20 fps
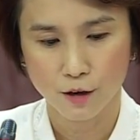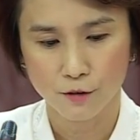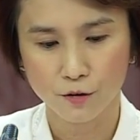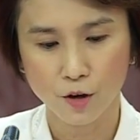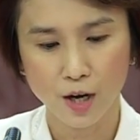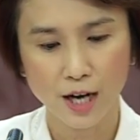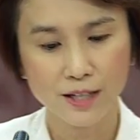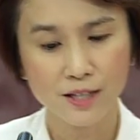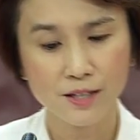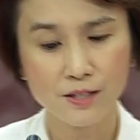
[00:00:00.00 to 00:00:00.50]

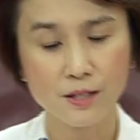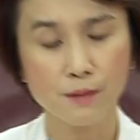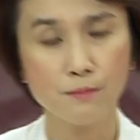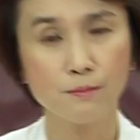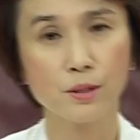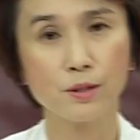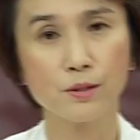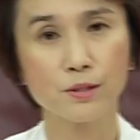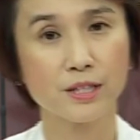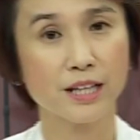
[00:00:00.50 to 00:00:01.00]
For other
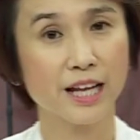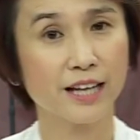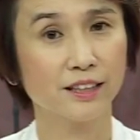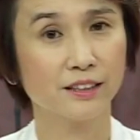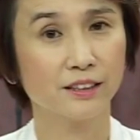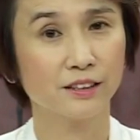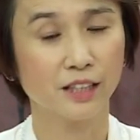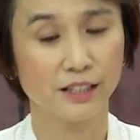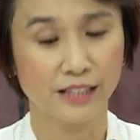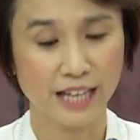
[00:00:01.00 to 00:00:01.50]
symbols
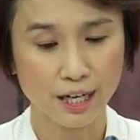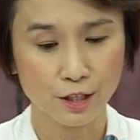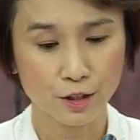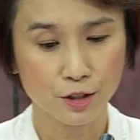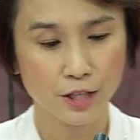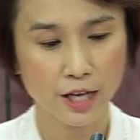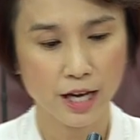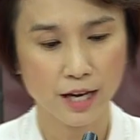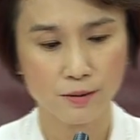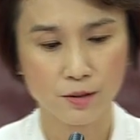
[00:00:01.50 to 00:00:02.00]
like the
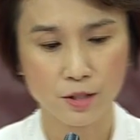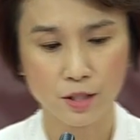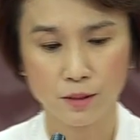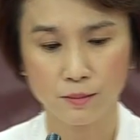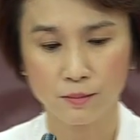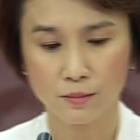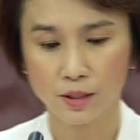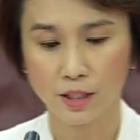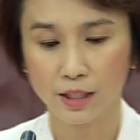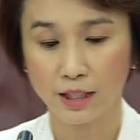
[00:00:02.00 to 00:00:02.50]
national
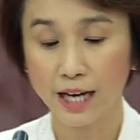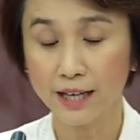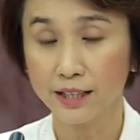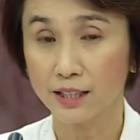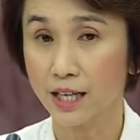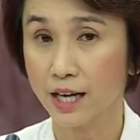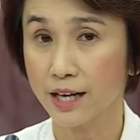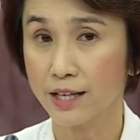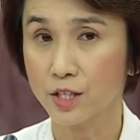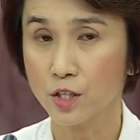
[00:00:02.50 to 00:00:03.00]
anthem,
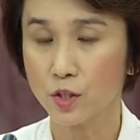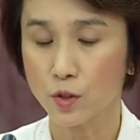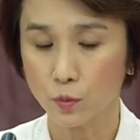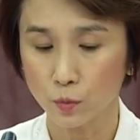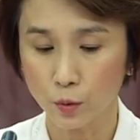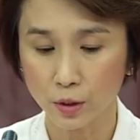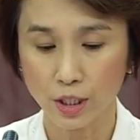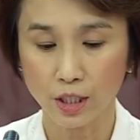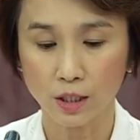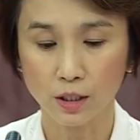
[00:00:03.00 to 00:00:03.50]
guidelines
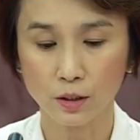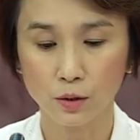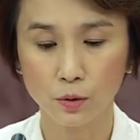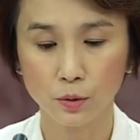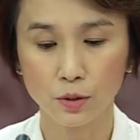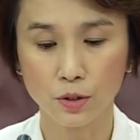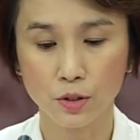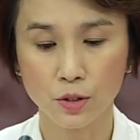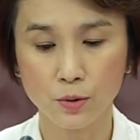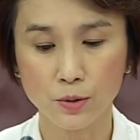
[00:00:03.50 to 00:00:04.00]
would
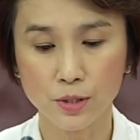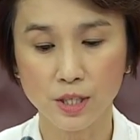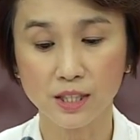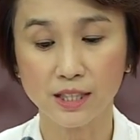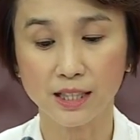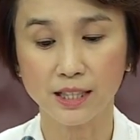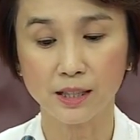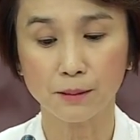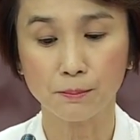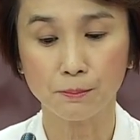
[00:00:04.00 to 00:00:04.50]
include using
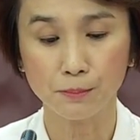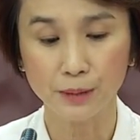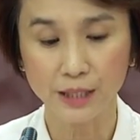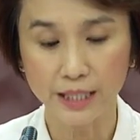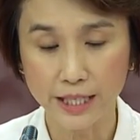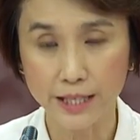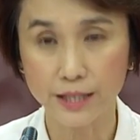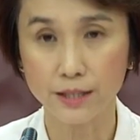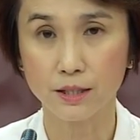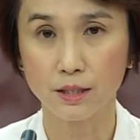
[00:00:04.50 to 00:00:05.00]
the
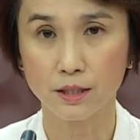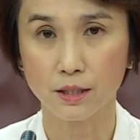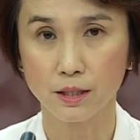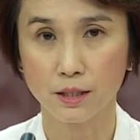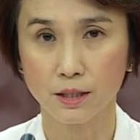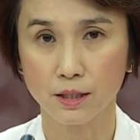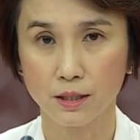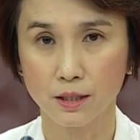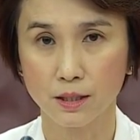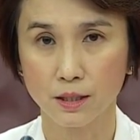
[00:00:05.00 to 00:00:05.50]
complete
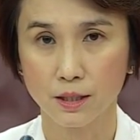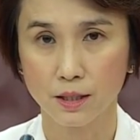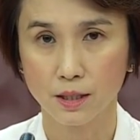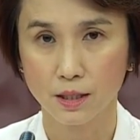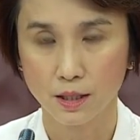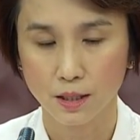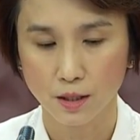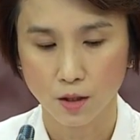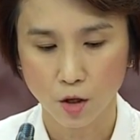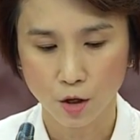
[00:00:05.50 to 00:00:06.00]

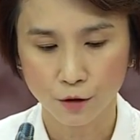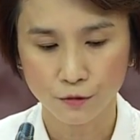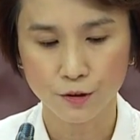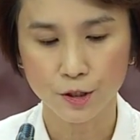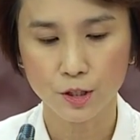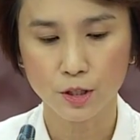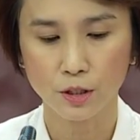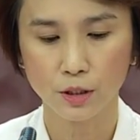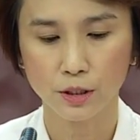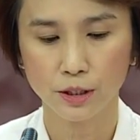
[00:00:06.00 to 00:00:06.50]

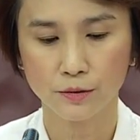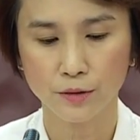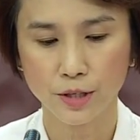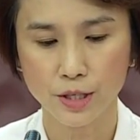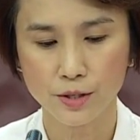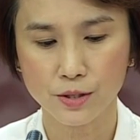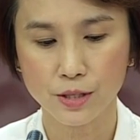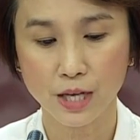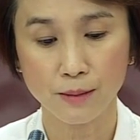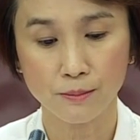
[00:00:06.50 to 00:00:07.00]
official
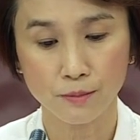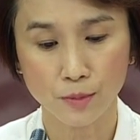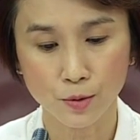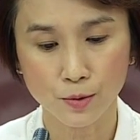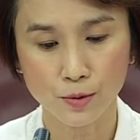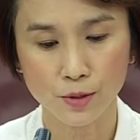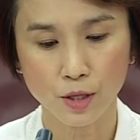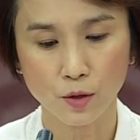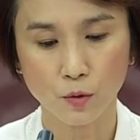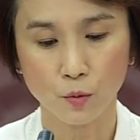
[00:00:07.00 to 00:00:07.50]
lyrics and
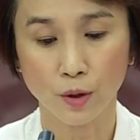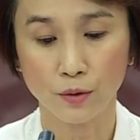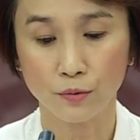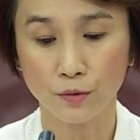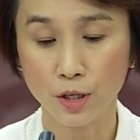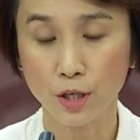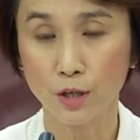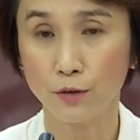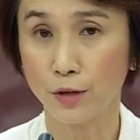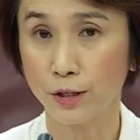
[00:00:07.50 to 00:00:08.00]
music when
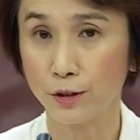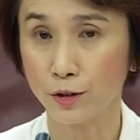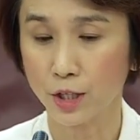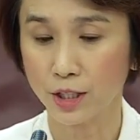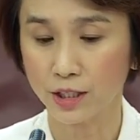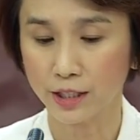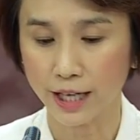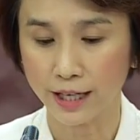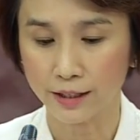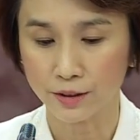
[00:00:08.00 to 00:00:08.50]

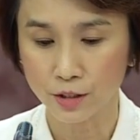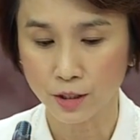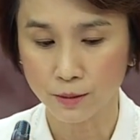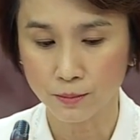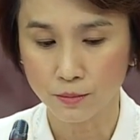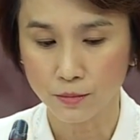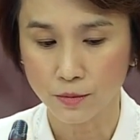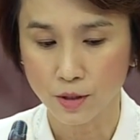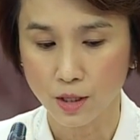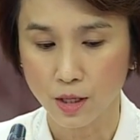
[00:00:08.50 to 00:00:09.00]
rearranging the
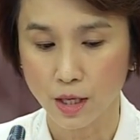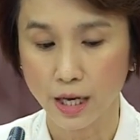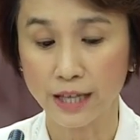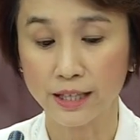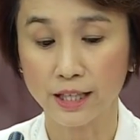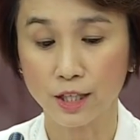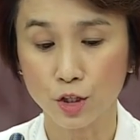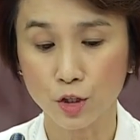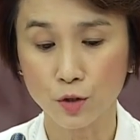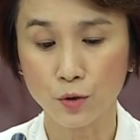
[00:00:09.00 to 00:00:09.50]
anthem
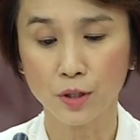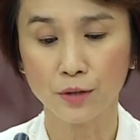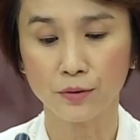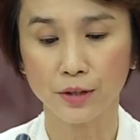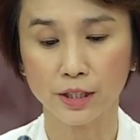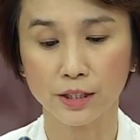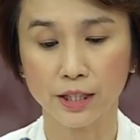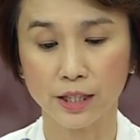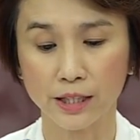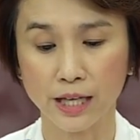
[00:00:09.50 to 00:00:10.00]
and
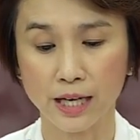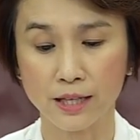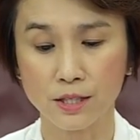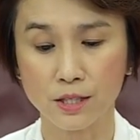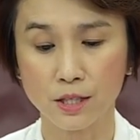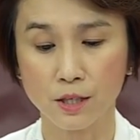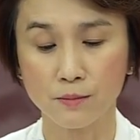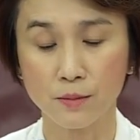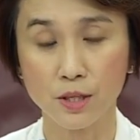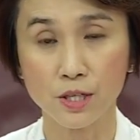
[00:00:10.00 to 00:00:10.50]
ensuring that the
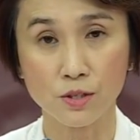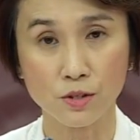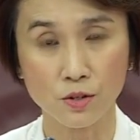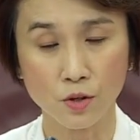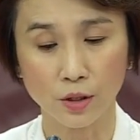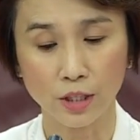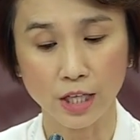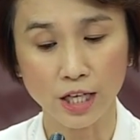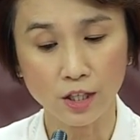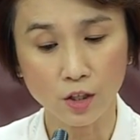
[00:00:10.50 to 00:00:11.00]
anthem is
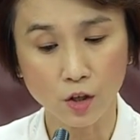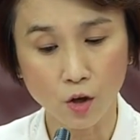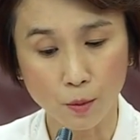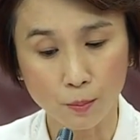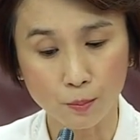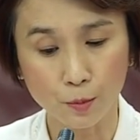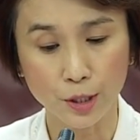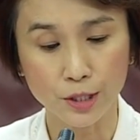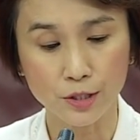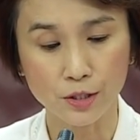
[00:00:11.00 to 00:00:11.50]
not
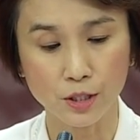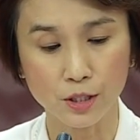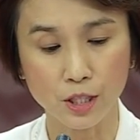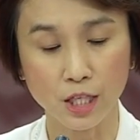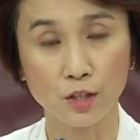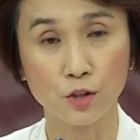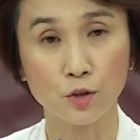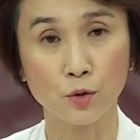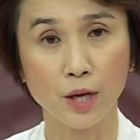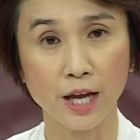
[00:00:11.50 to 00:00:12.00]
incorporated
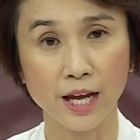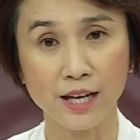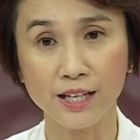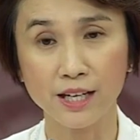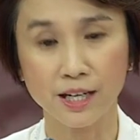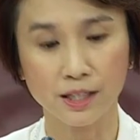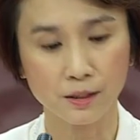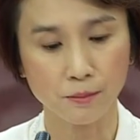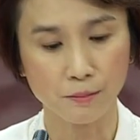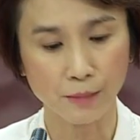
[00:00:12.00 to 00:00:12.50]
into
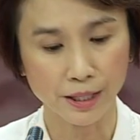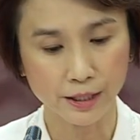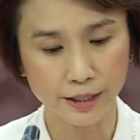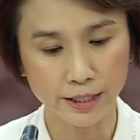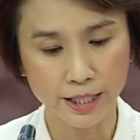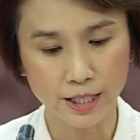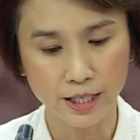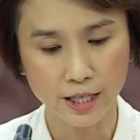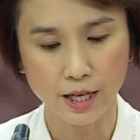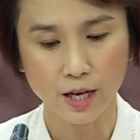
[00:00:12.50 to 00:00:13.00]
any other
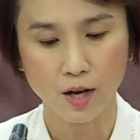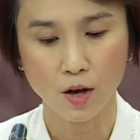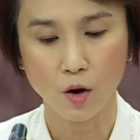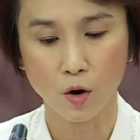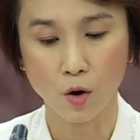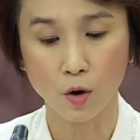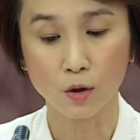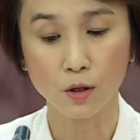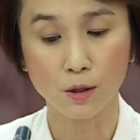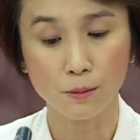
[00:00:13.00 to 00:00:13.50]
medley
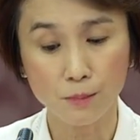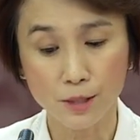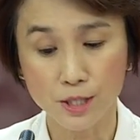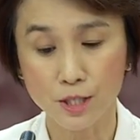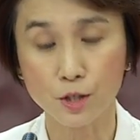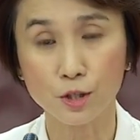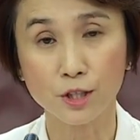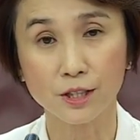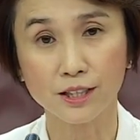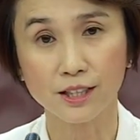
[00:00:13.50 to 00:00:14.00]
or
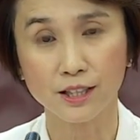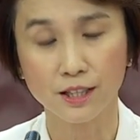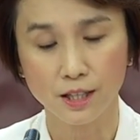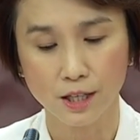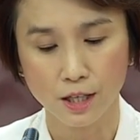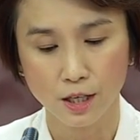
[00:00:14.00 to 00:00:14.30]
composition.